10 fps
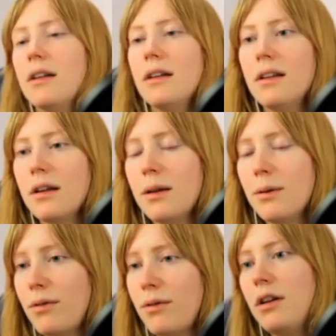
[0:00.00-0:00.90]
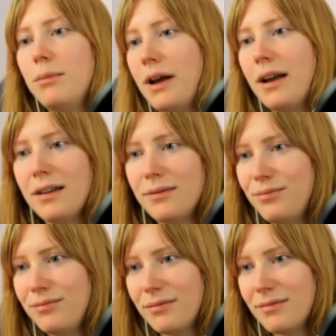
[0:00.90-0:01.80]
uh, followed by
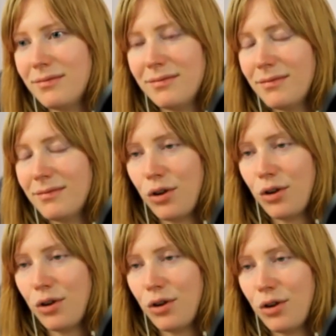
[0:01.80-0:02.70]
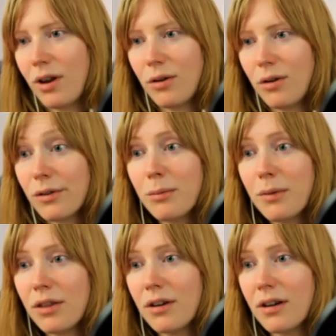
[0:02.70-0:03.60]
your story or some
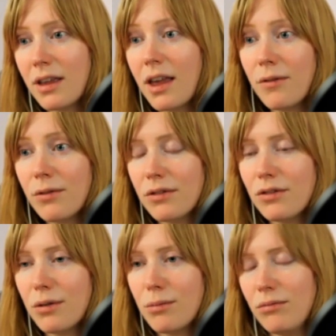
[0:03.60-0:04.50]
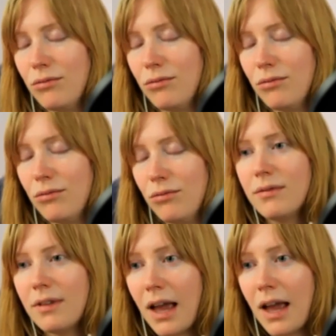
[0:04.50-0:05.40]
other gifts to
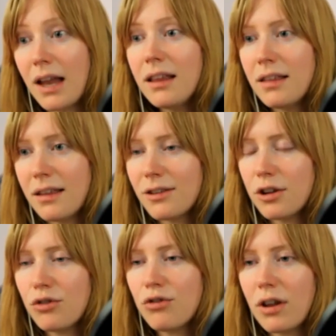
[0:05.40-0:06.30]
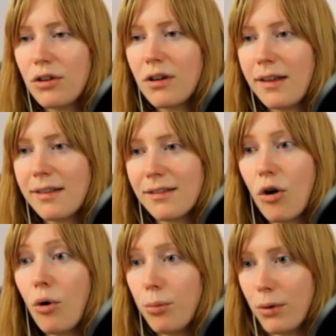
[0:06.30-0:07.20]
anything that's going to train your audience to
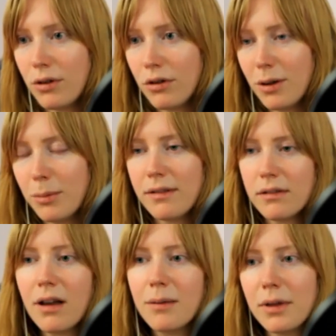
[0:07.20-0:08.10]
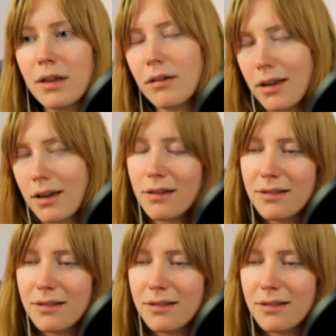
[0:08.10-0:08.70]
open your emails, not be like, okay,